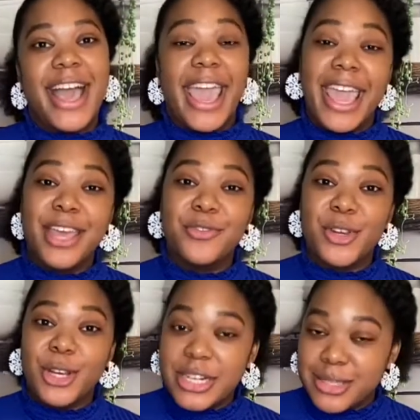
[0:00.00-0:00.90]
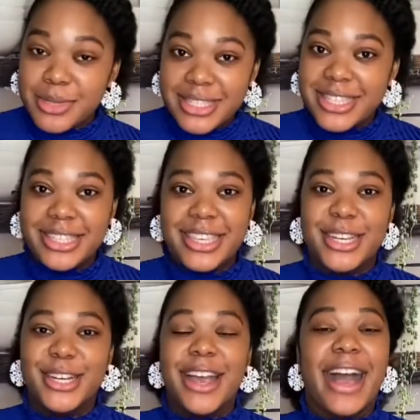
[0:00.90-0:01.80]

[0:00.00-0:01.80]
And for Christmas this year,